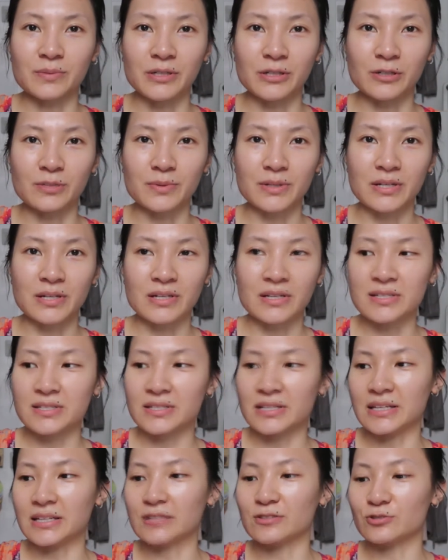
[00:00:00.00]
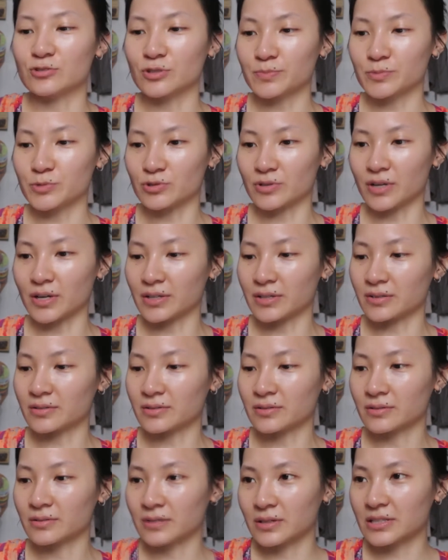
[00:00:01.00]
here because it drip dries.